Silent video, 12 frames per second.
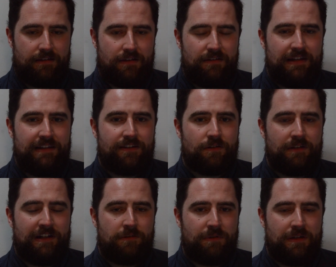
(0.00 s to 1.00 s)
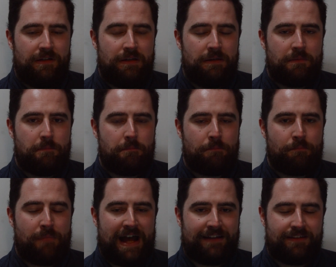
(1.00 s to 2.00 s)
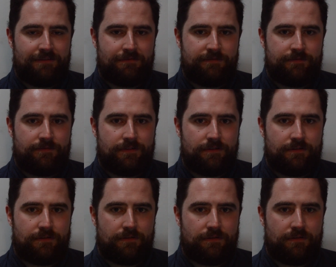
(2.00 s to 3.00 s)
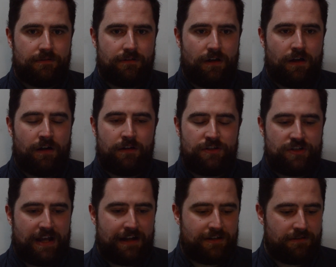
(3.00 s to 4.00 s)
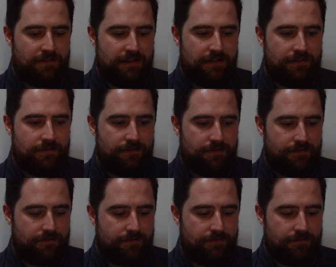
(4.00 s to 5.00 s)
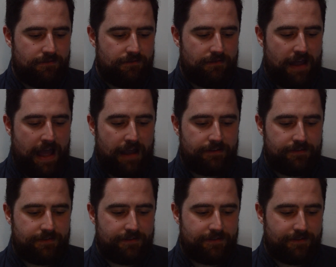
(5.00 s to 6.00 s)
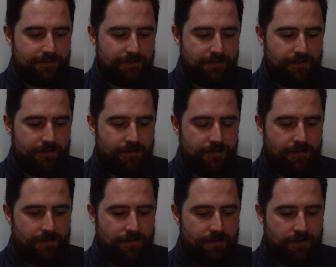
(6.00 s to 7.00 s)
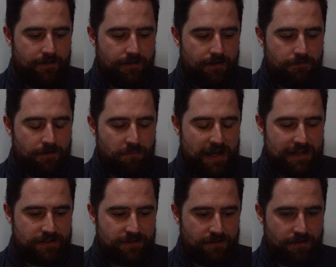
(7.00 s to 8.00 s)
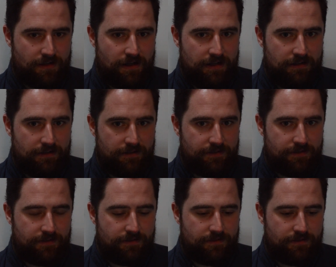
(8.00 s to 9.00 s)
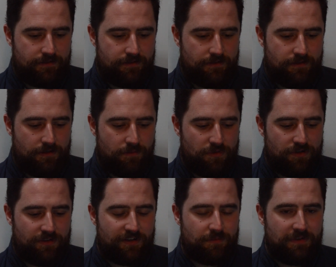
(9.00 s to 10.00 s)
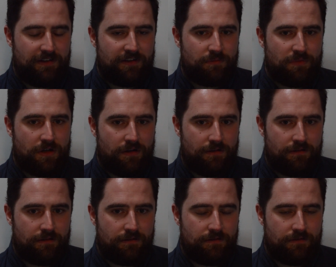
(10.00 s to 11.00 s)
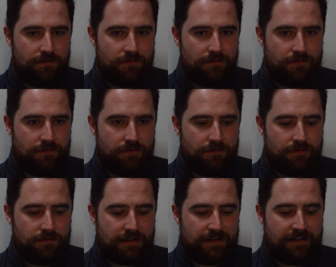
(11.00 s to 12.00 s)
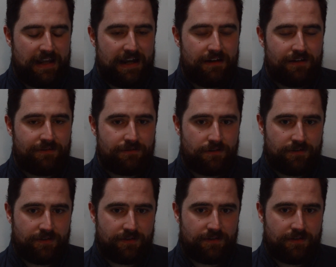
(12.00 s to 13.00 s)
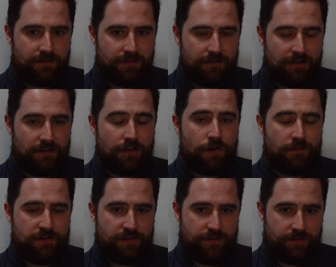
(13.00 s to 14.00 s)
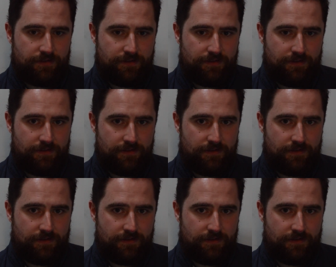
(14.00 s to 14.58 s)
Now these don't need to be massive, earth-shattering acts of compassion or kindness, just something small that cares for us, that nourishes us.